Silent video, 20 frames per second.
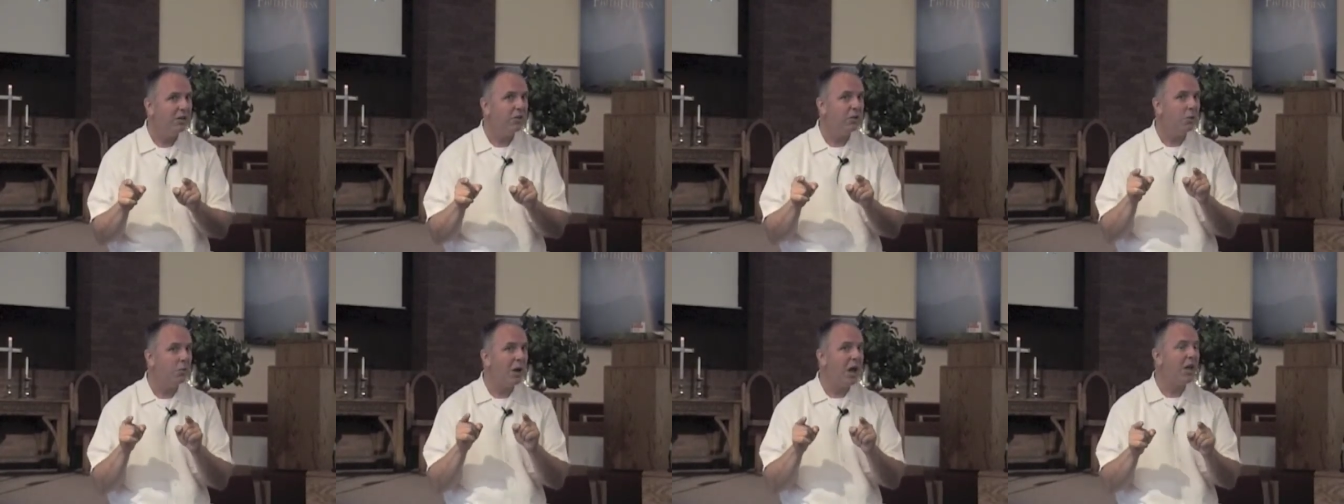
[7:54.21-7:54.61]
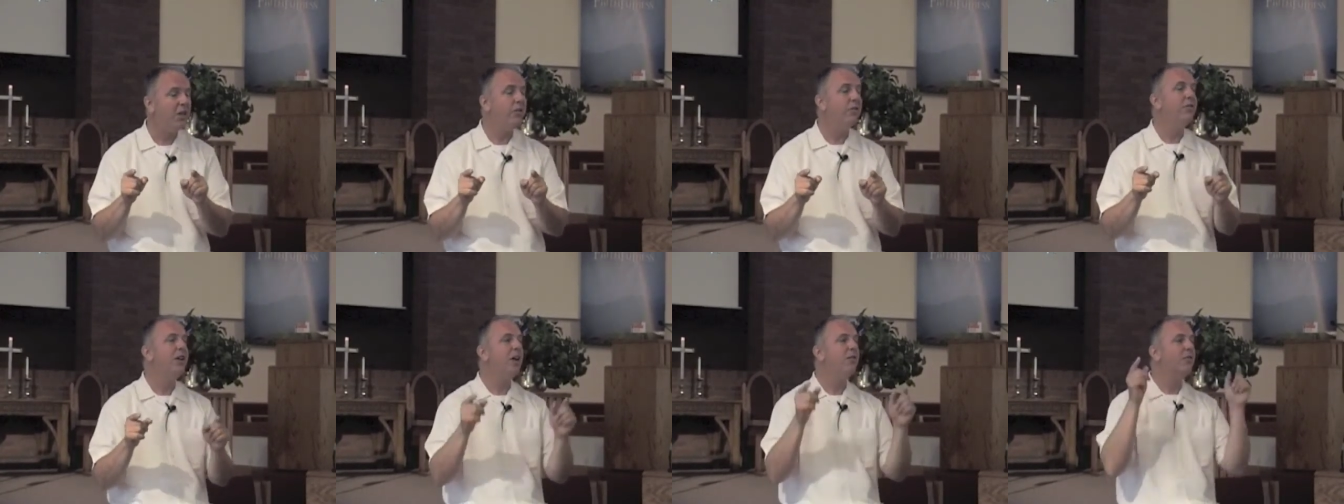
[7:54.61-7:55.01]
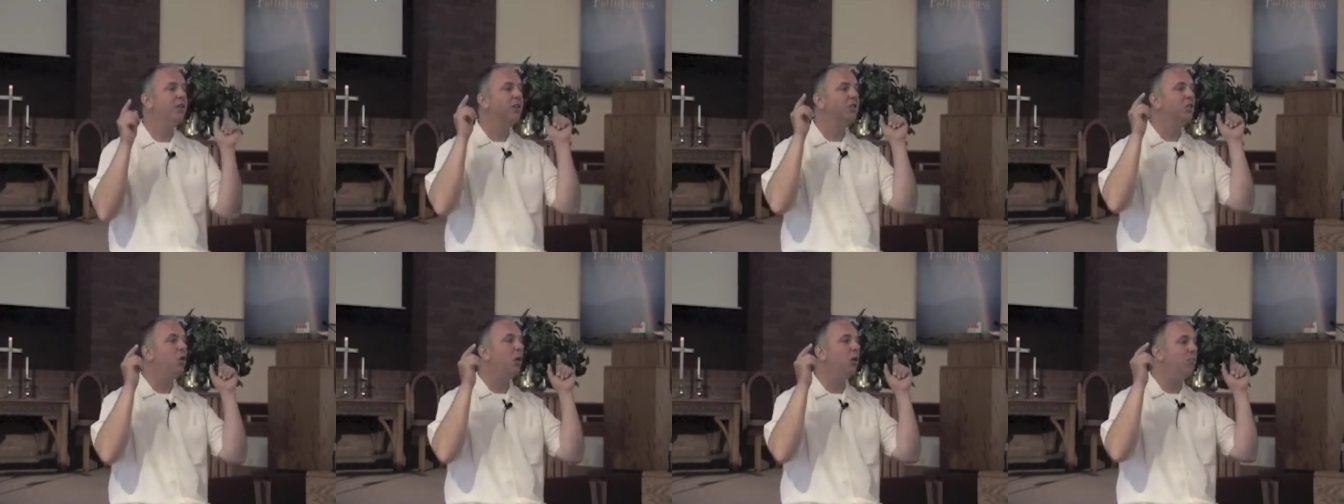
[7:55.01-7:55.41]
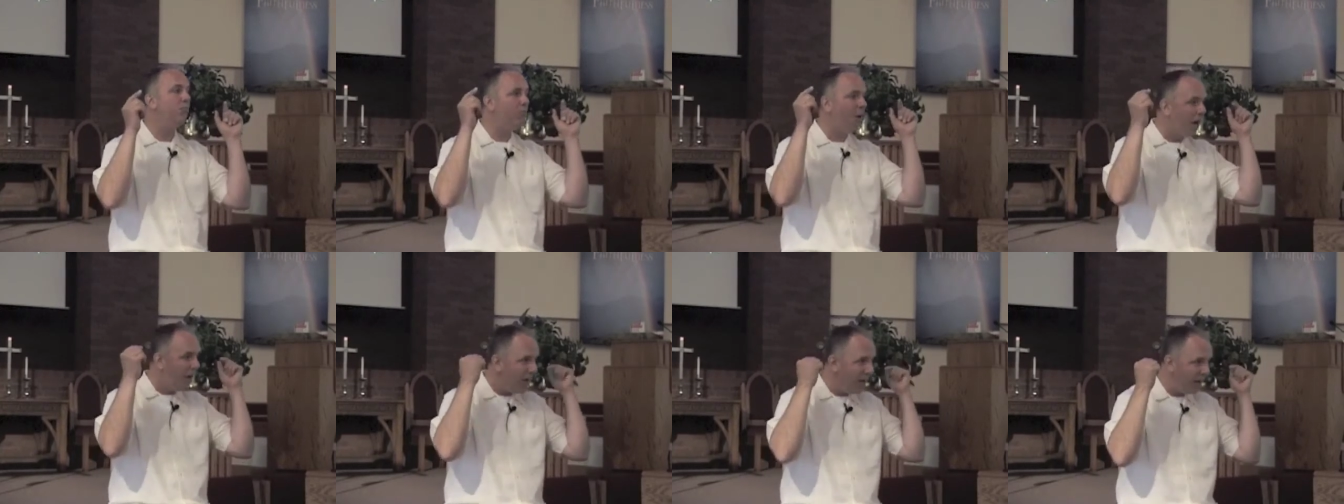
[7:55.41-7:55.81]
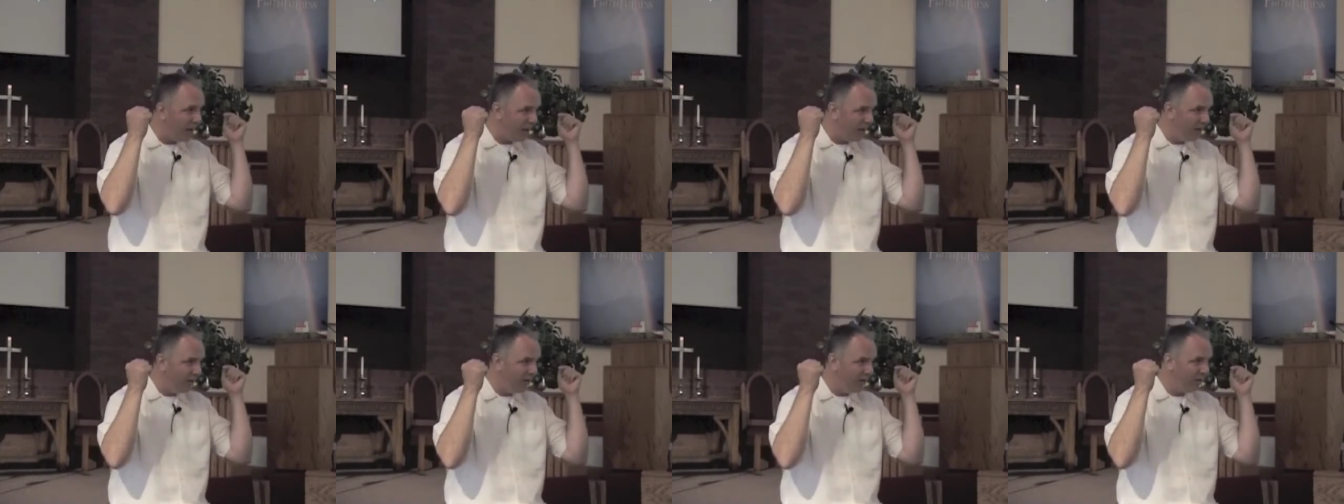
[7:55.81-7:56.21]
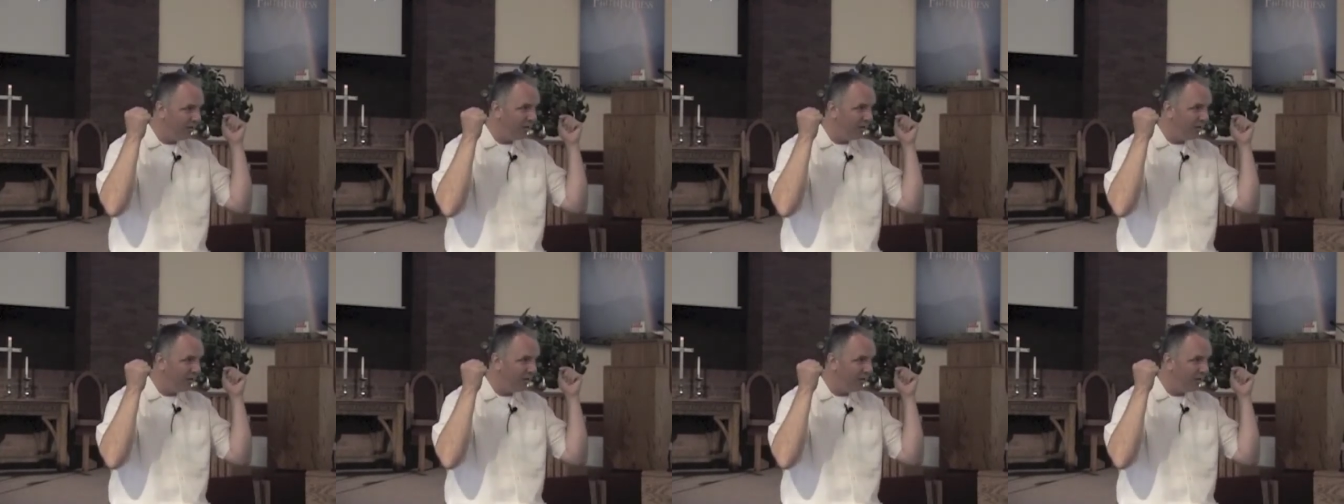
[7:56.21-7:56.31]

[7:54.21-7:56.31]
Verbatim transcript: the wrath of heaven is on my head.